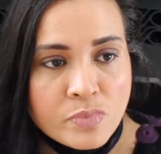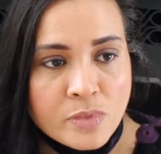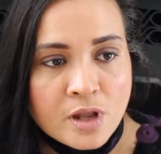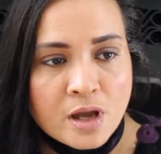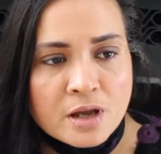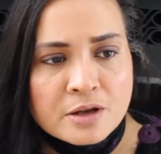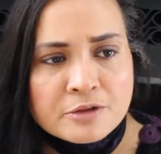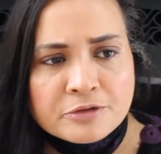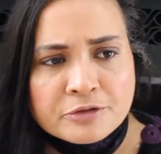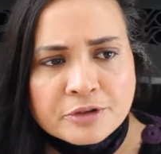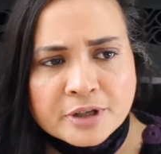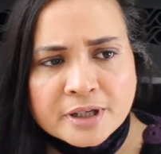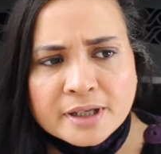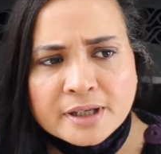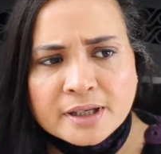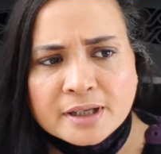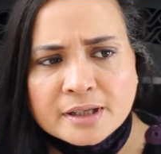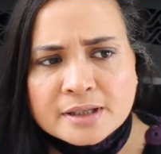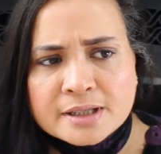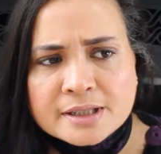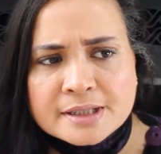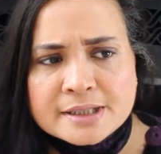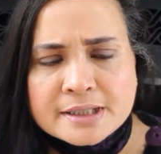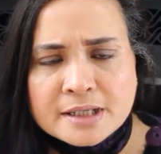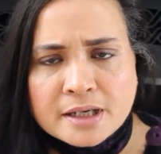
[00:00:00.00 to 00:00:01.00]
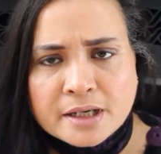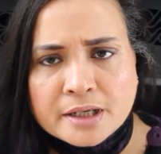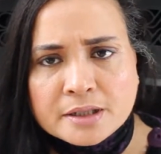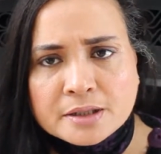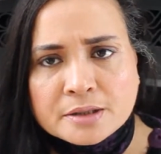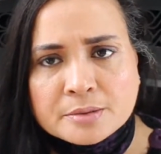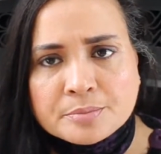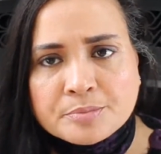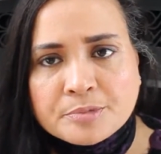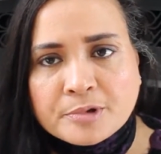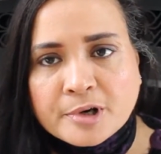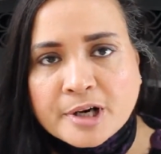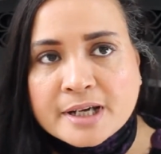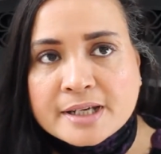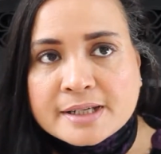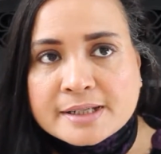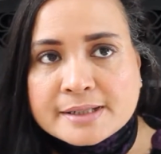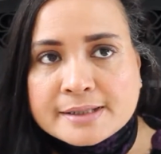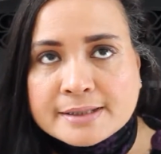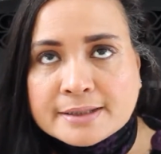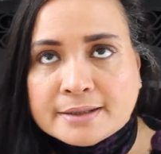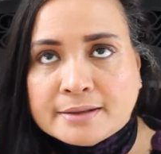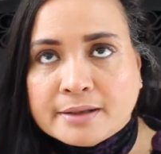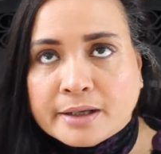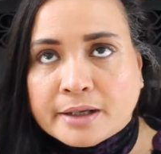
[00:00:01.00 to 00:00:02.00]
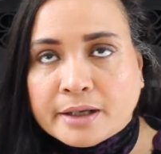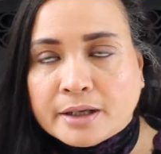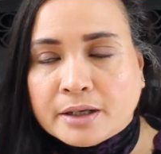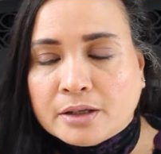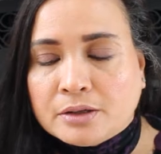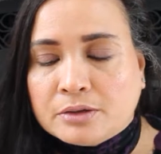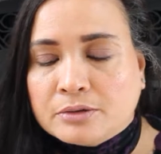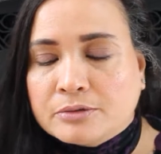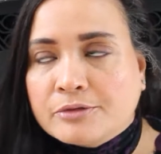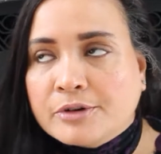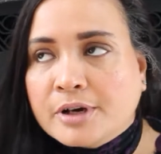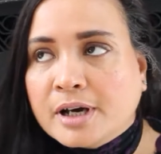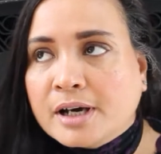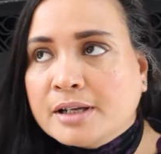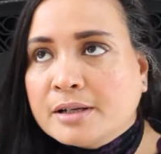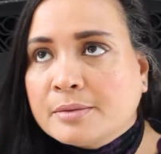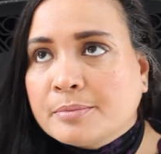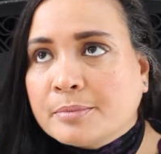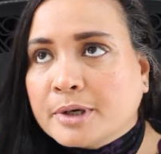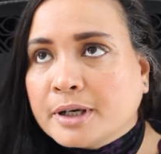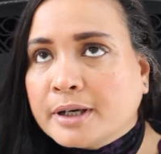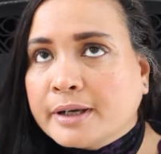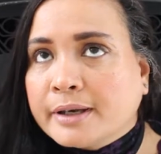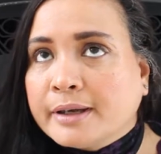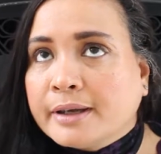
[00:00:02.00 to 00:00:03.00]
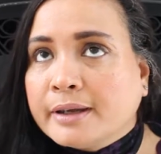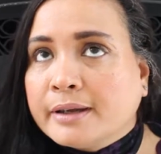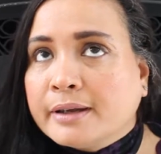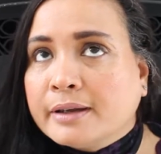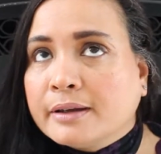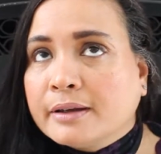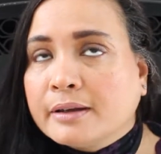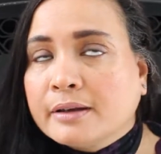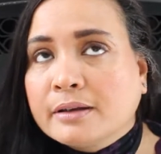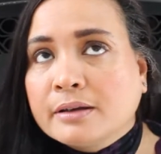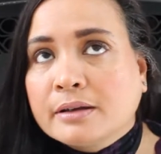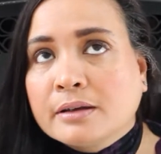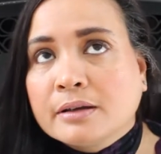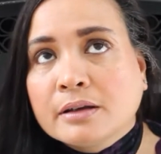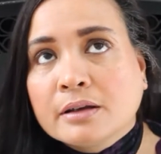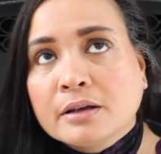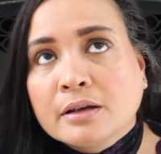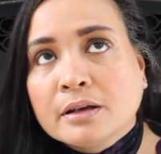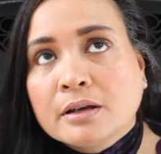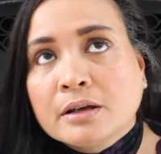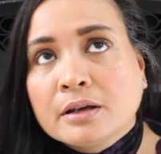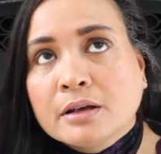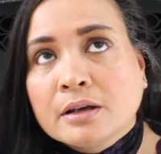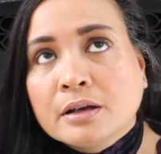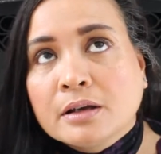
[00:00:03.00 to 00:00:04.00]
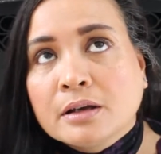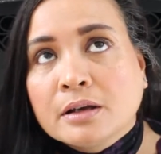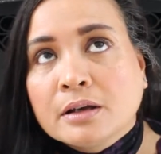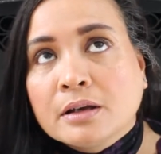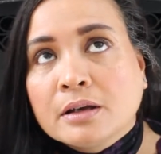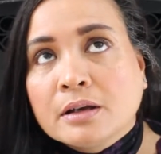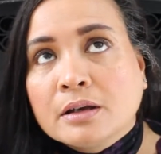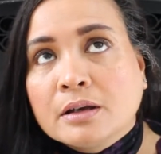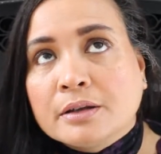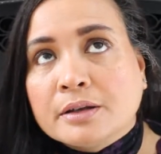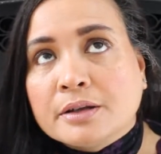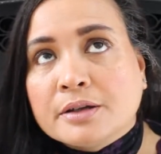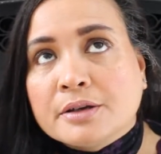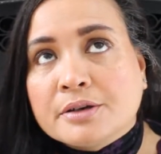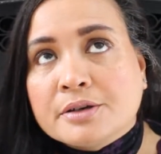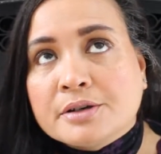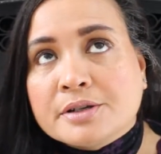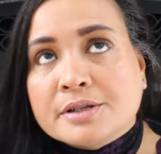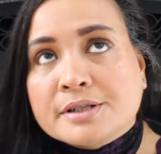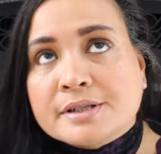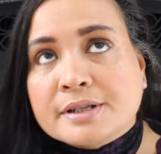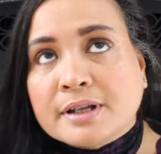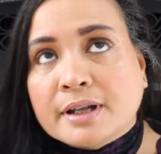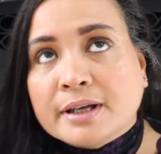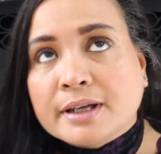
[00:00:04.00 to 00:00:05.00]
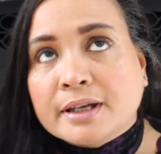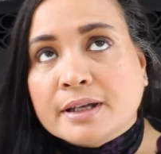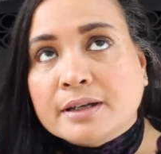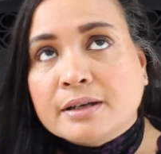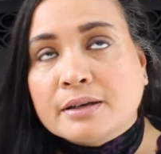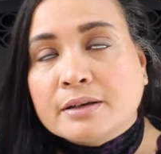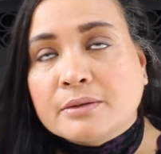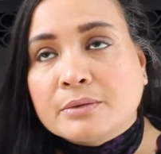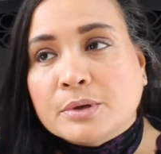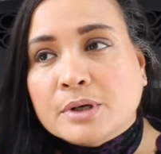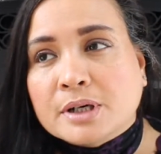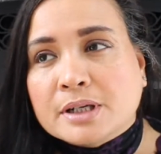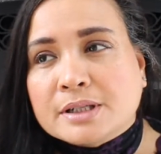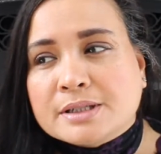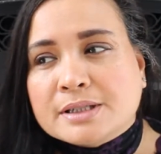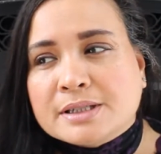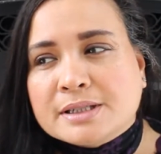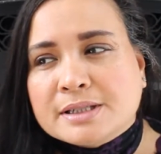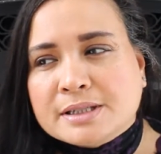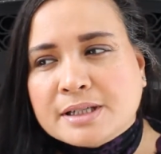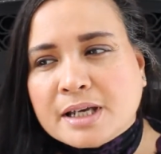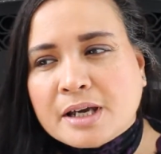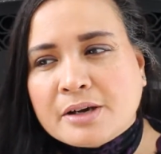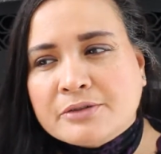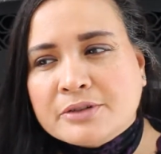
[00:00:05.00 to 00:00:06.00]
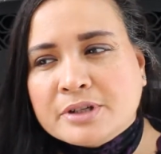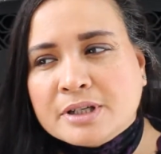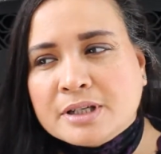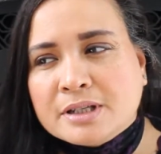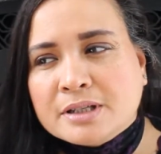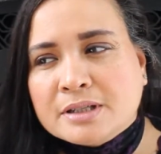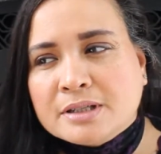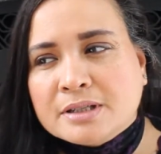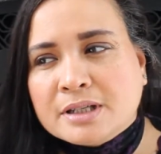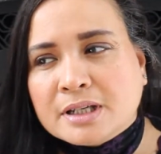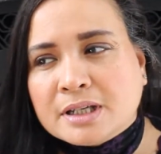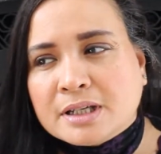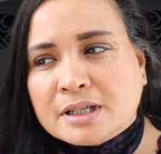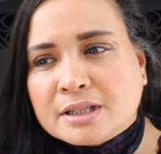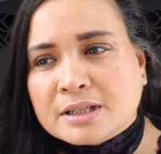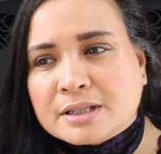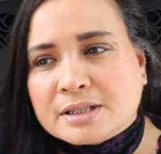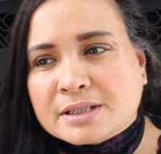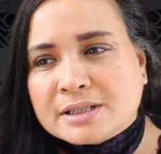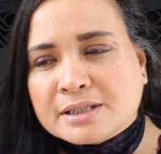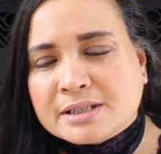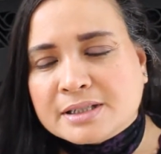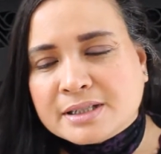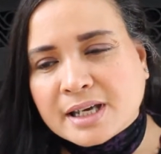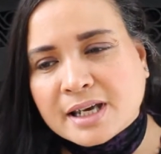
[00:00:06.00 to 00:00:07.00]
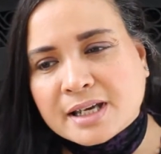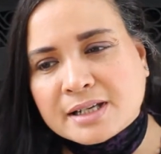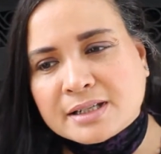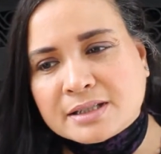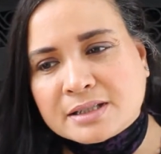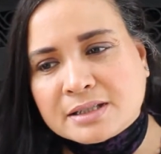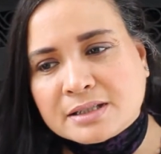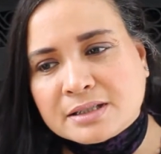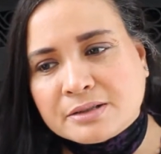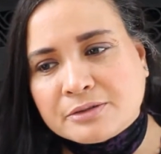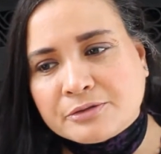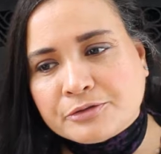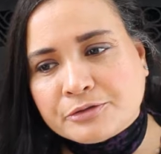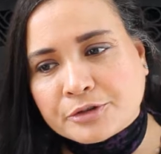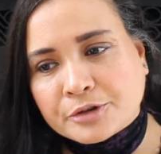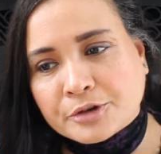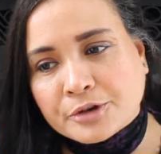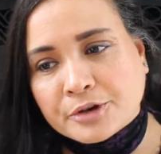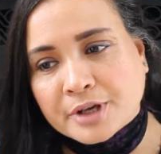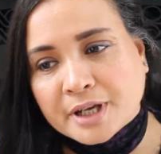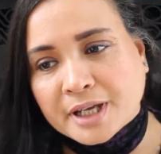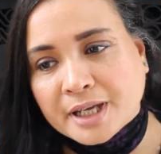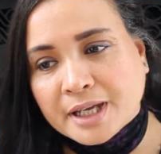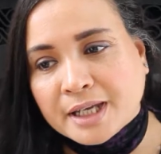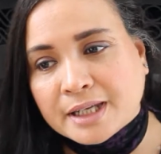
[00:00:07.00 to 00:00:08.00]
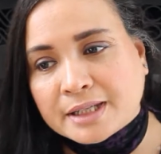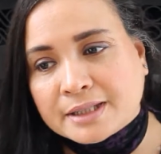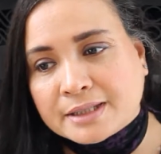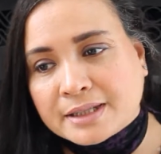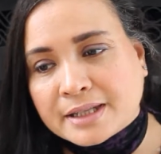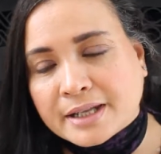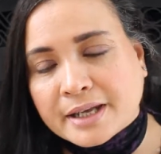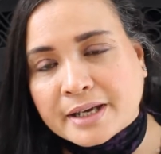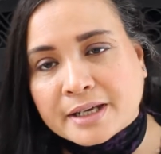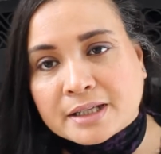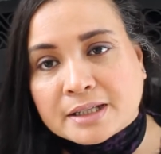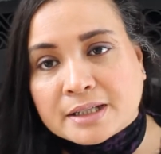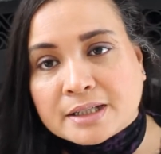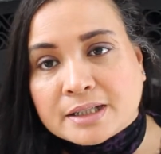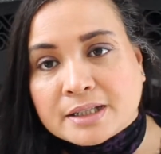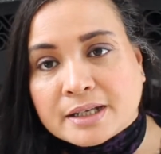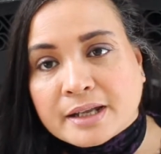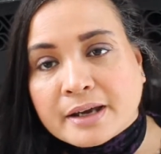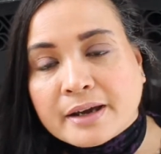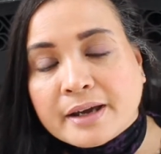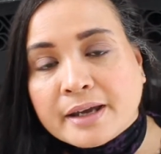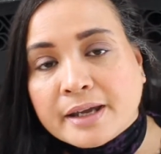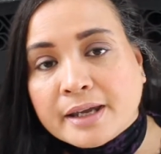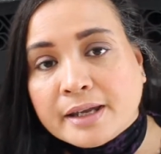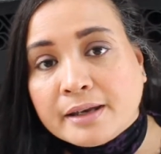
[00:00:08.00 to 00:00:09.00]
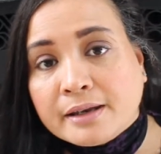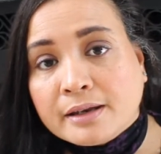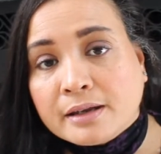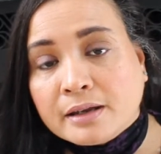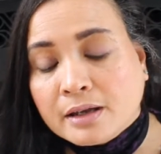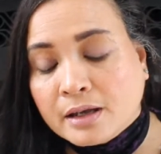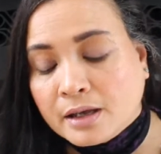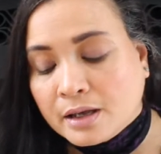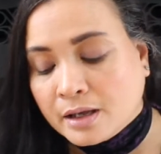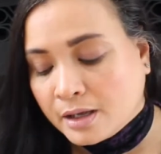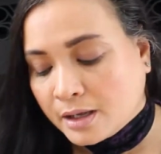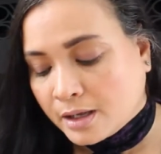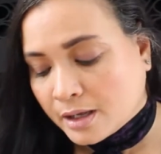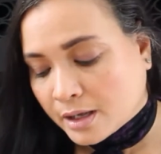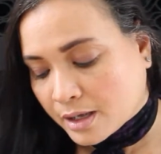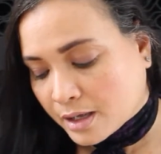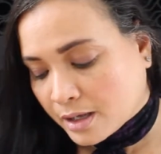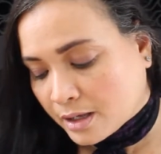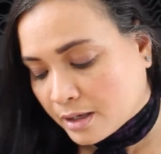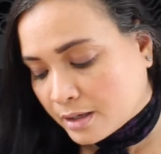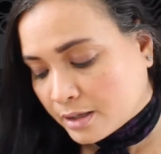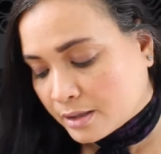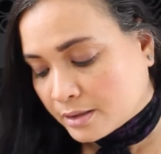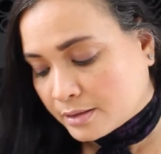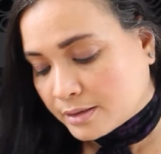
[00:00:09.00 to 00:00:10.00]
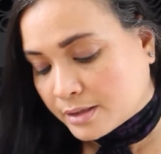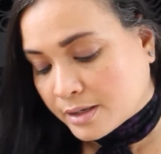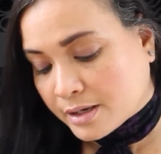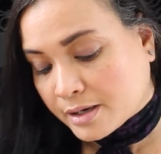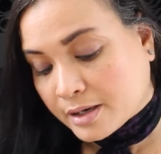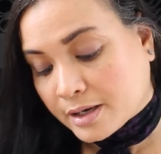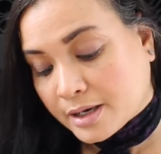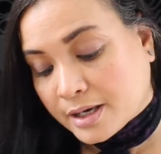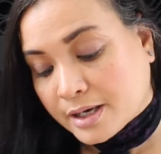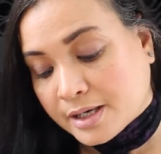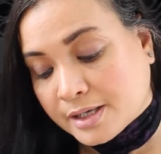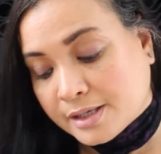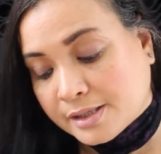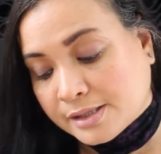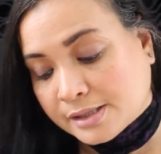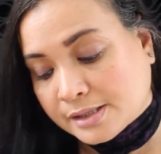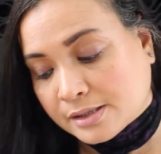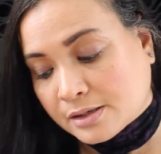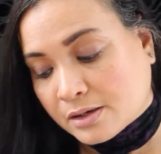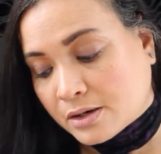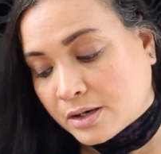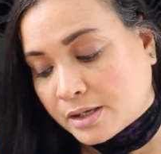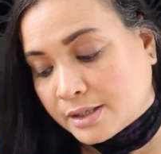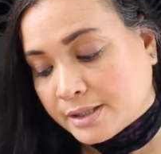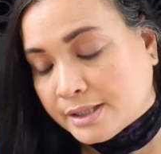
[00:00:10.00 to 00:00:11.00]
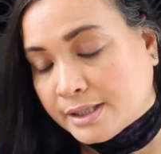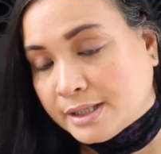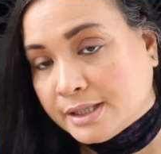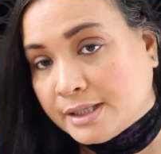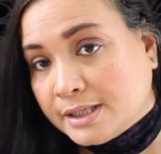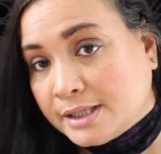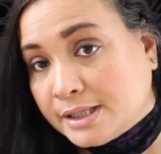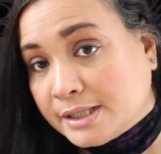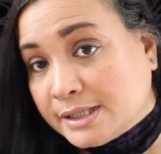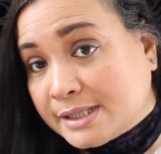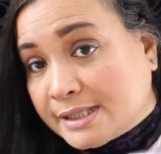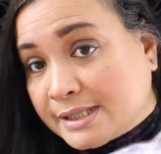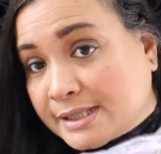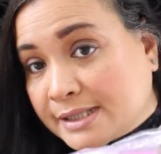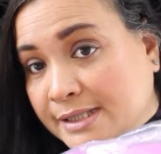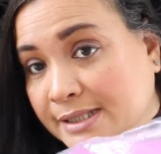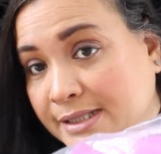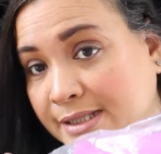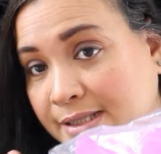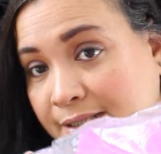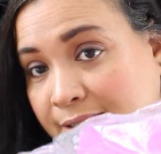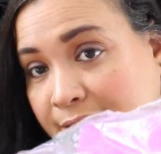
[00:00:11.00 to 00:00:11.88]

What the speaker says: I find that it's kind of pricey. Like you've got to buy, there's like what, 7 in a set for $8.99, and I saw these